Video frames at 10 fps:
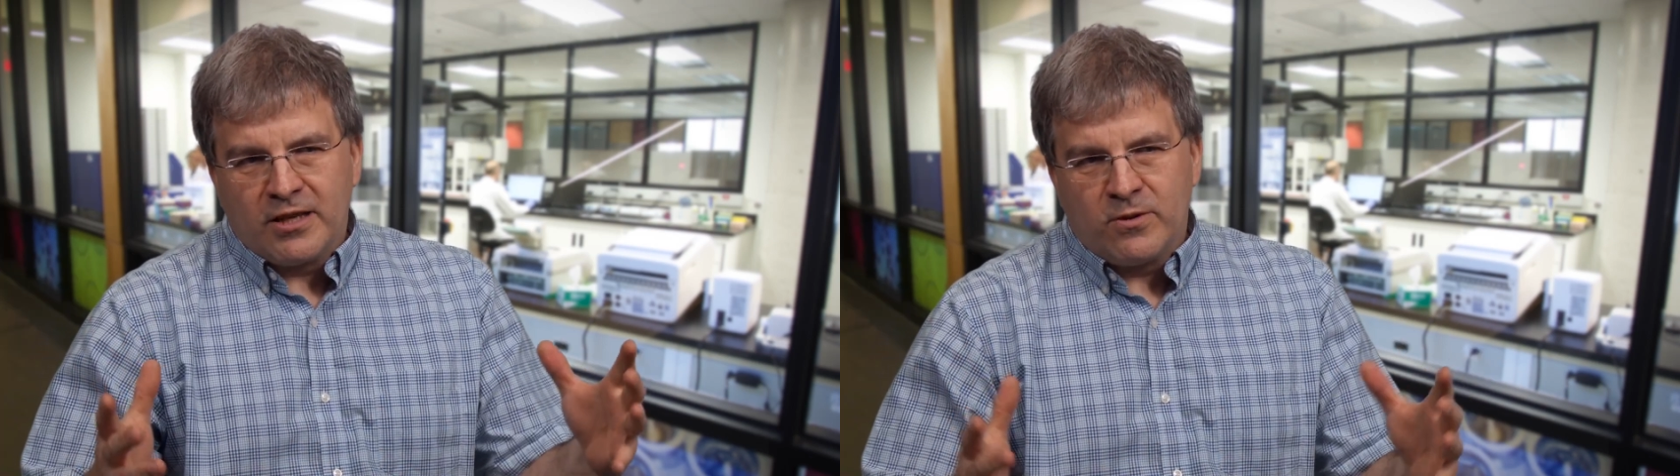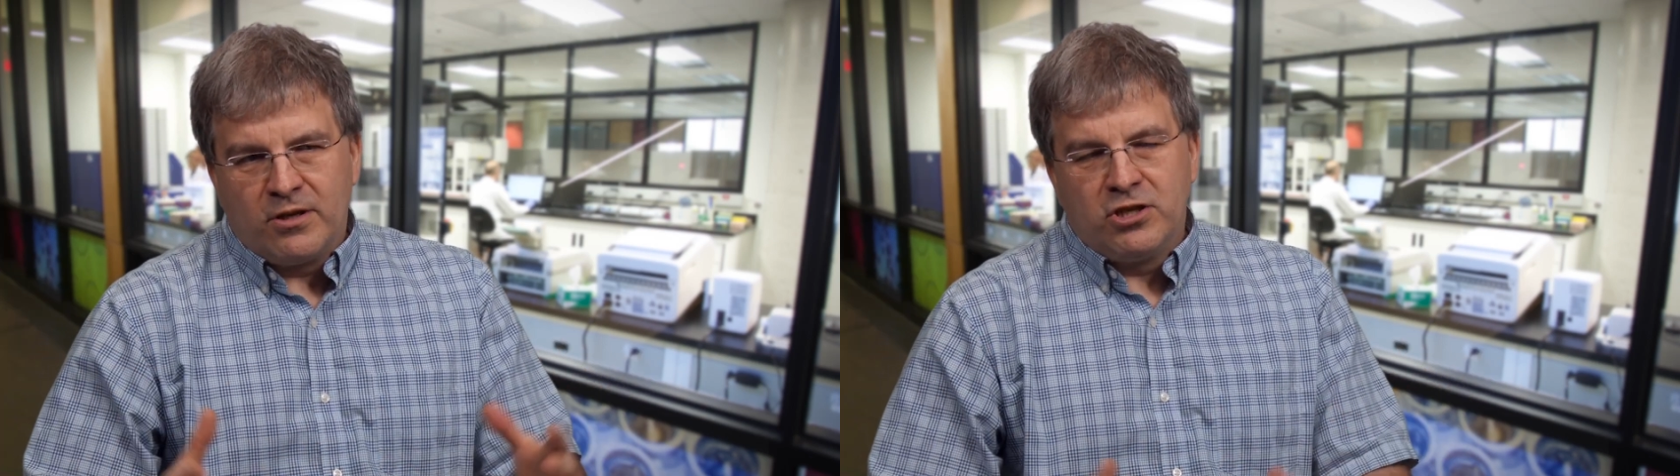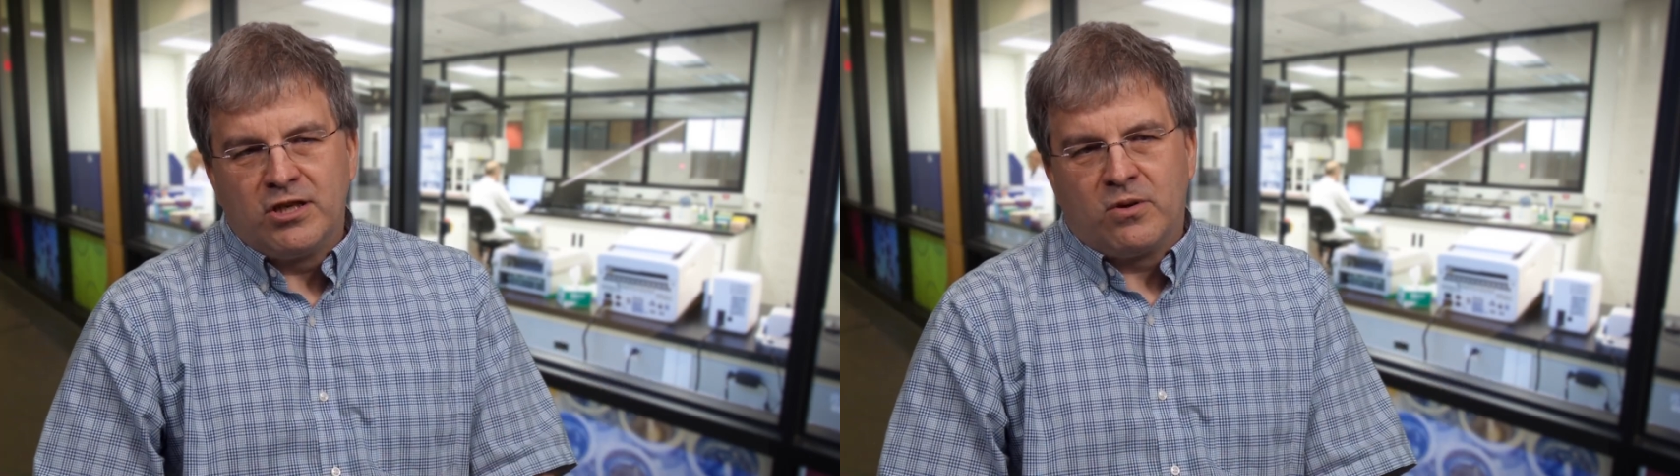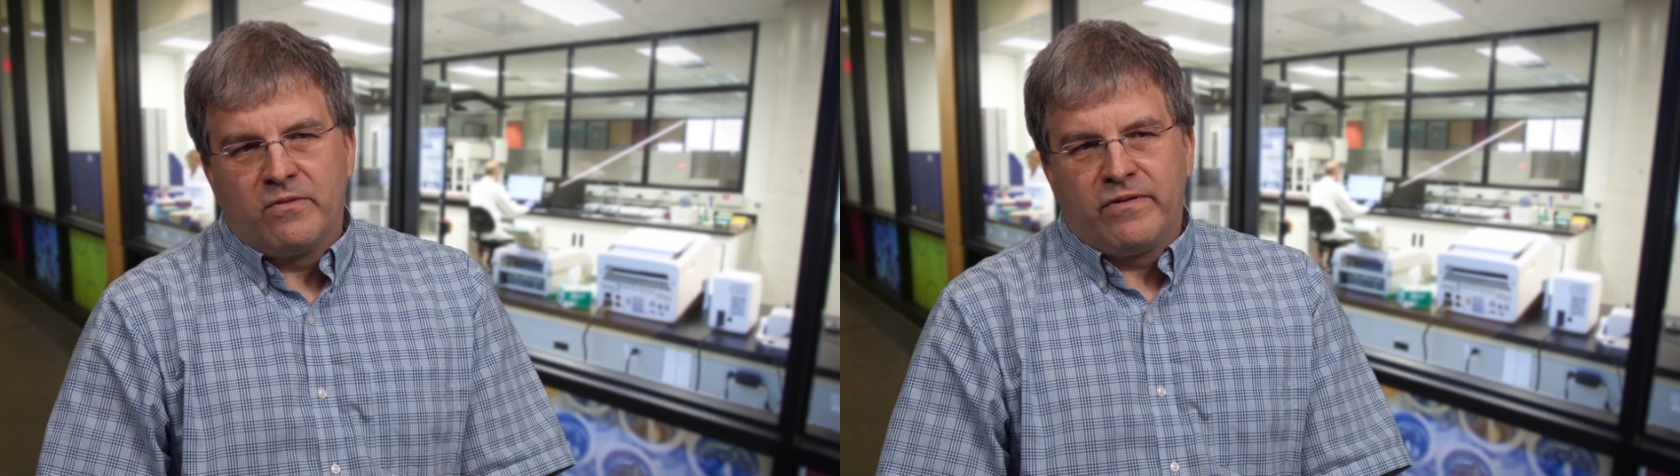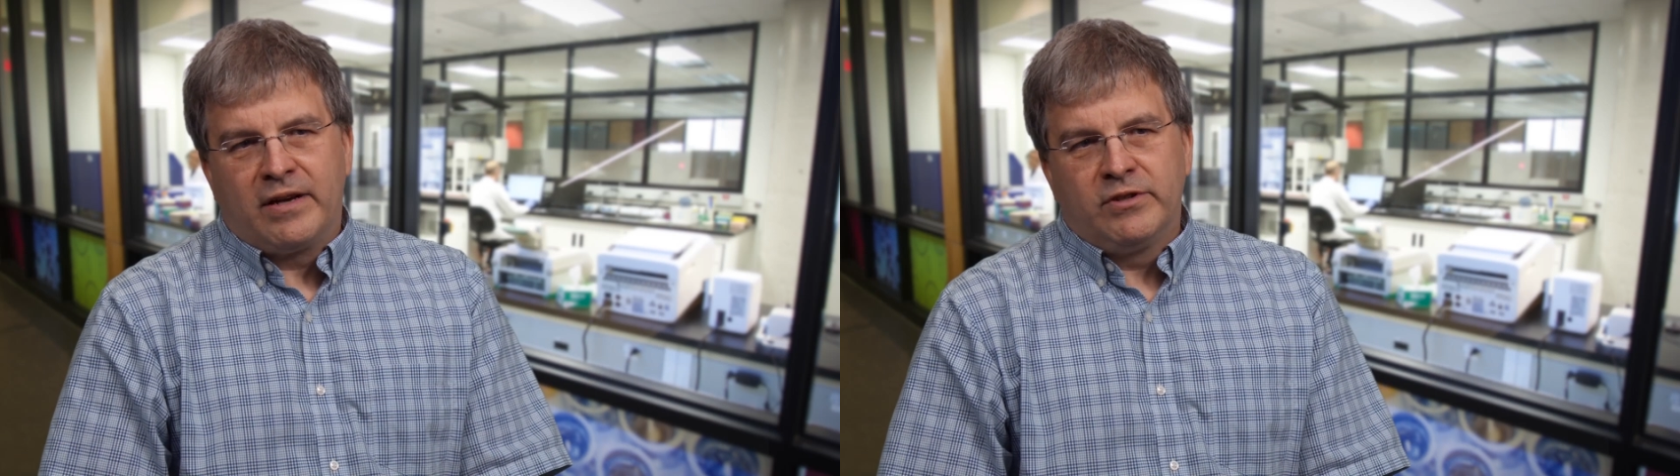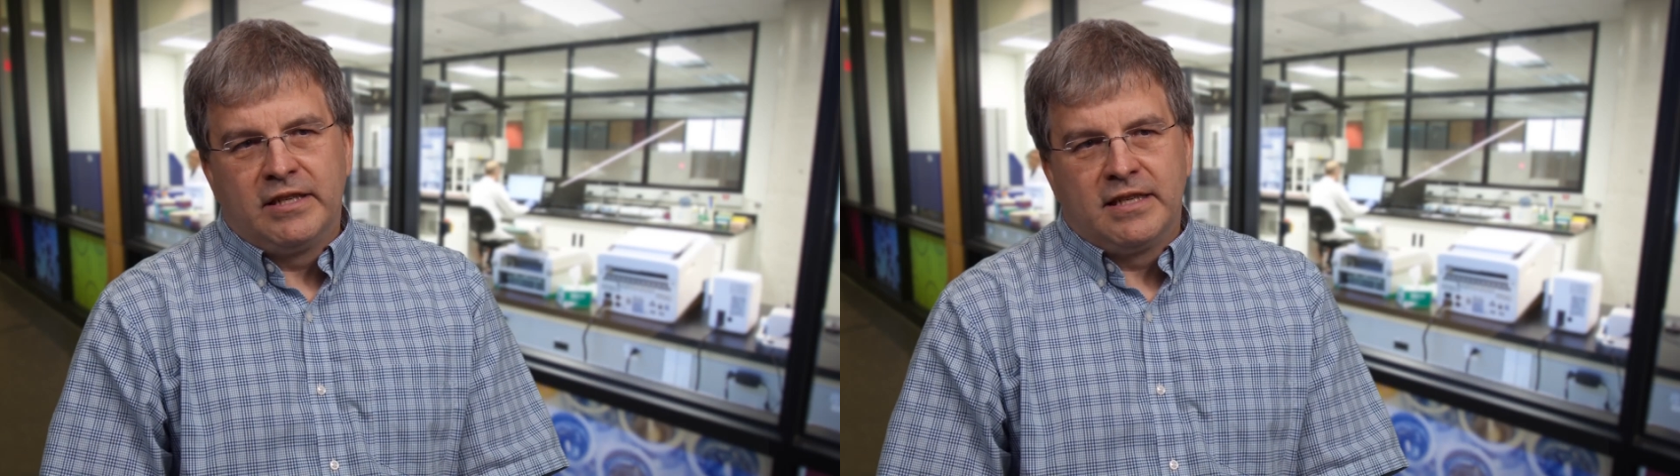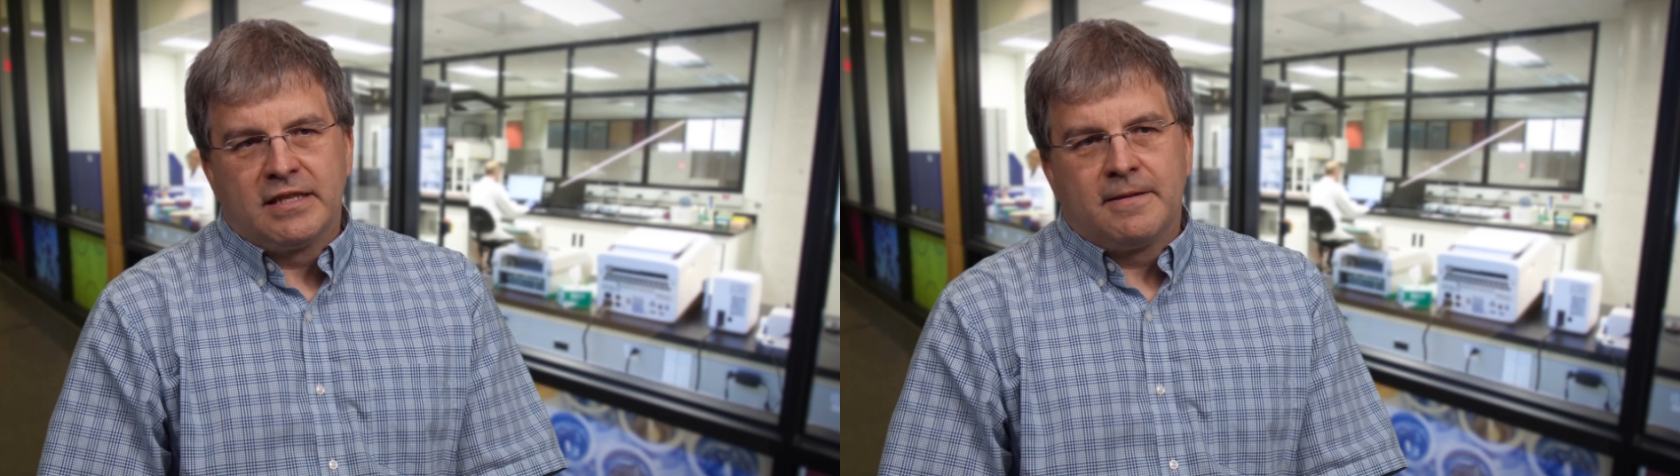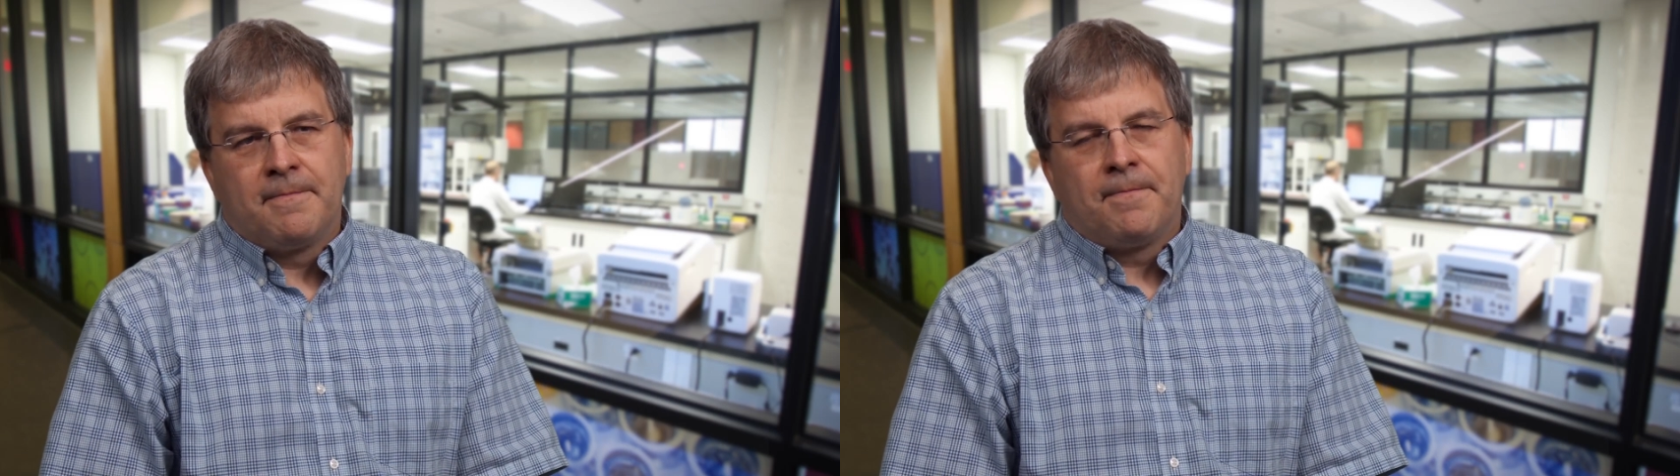that's what a Genome Foundry
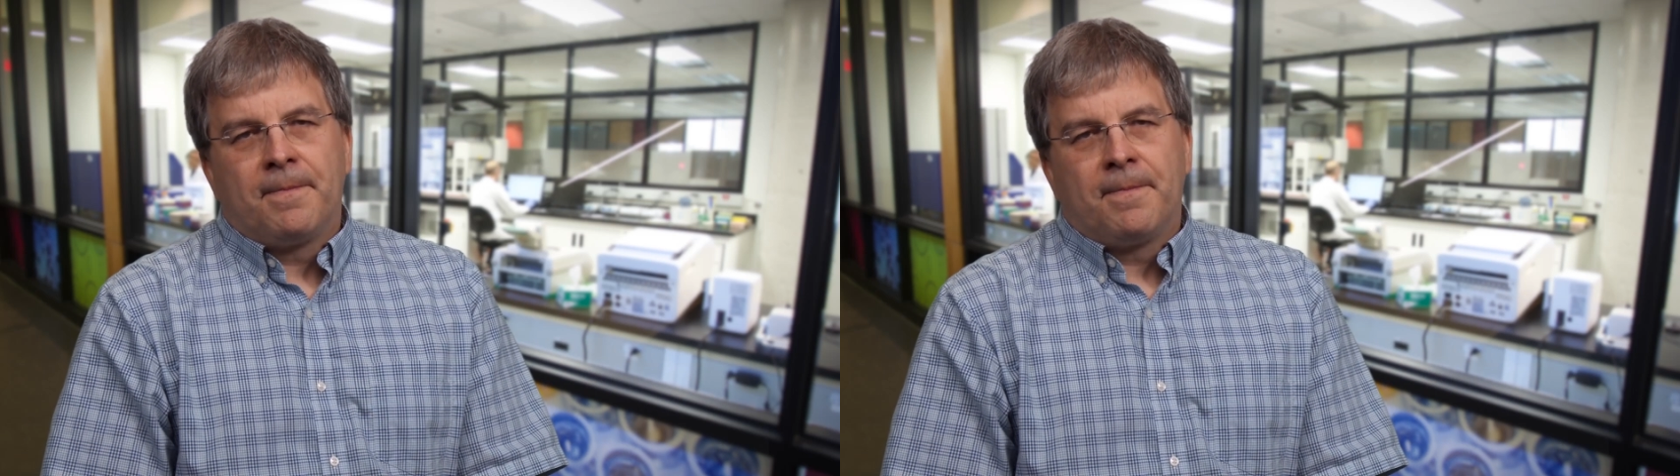does.